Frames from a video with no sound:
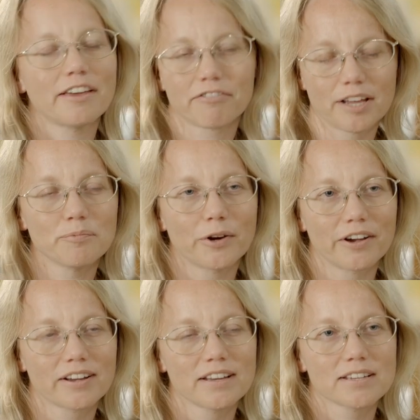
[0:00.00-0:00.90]

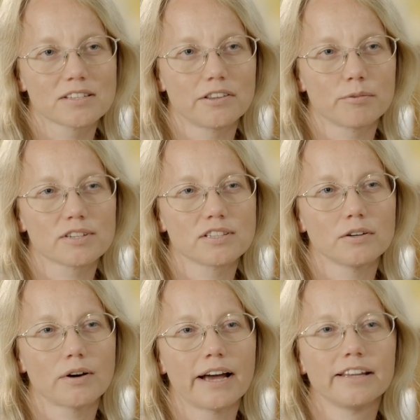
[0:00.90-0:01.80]
framework. So there was
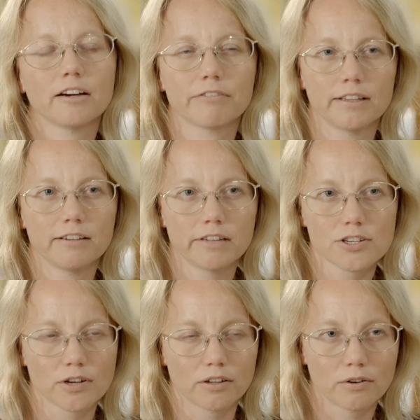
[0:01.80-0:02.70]
no idea of
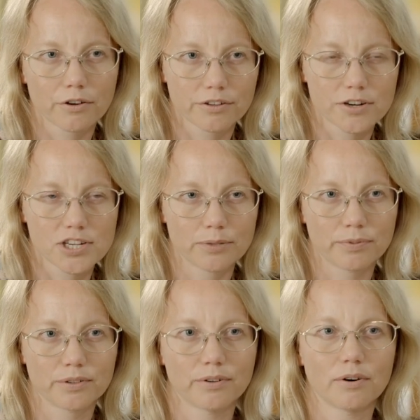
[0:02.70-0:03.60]
individual
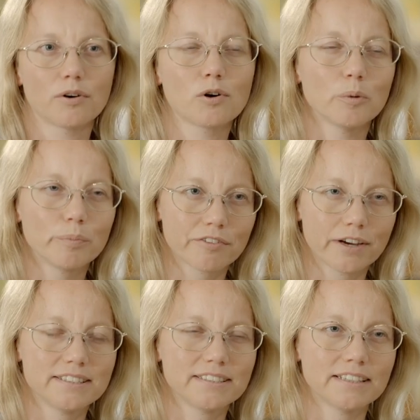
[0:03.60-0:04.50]
authorship or, or
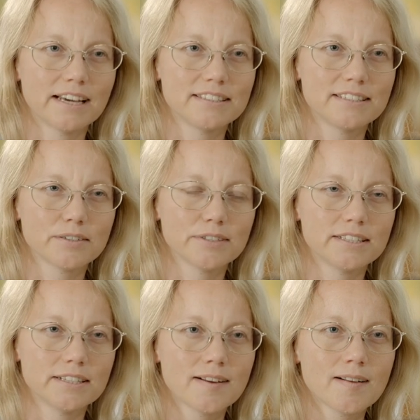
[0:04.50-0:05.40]
copyright in
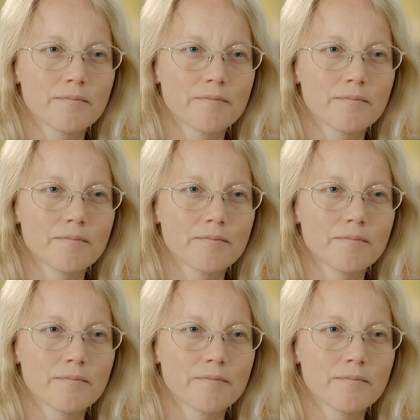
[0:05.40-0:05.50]
antiquity.